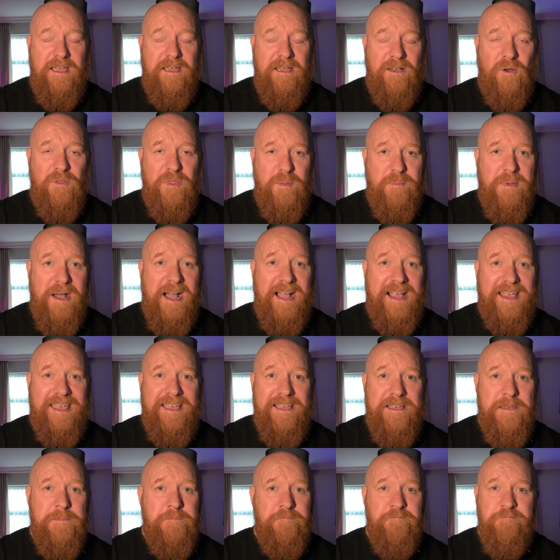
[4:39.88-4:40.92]
on the back.
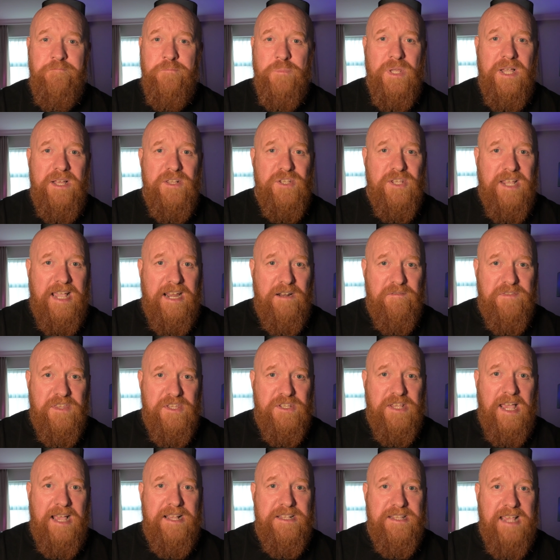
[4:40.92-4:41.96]
It's kind of
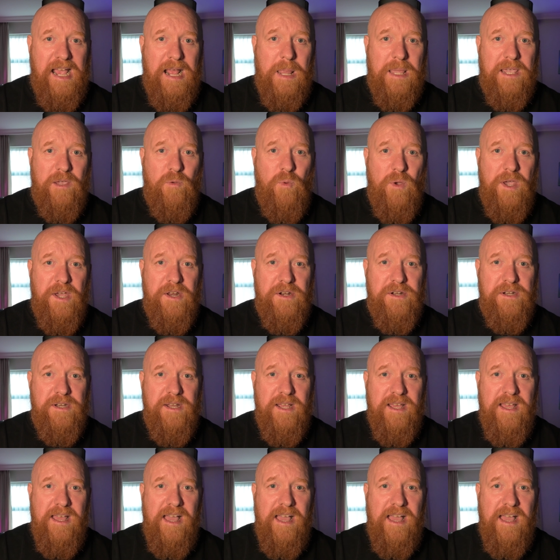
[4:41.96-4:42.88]
designs I like wearing.